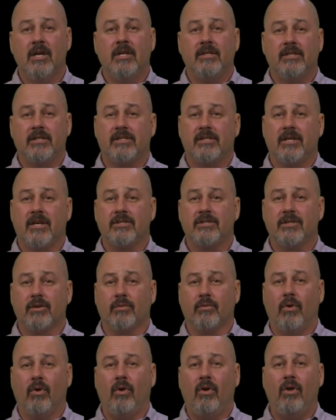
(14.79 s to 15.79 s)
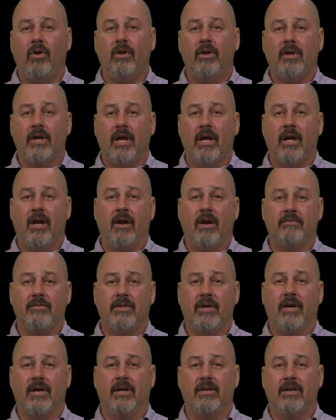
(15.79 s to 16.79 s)
discussed the role of
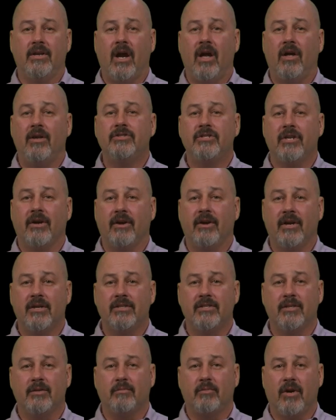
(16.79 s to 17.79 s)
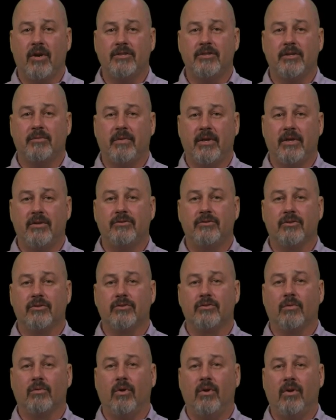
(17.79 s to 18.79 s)
the knowledge areas and the project manager's
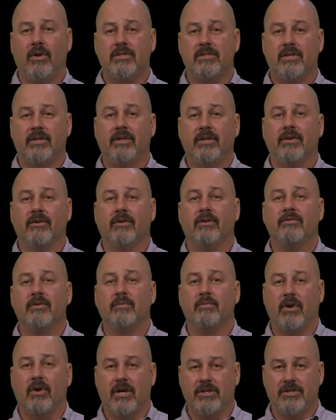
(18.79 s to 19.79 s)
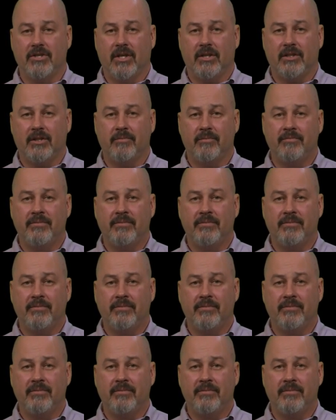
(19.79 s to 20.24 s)
role as a leader of the project.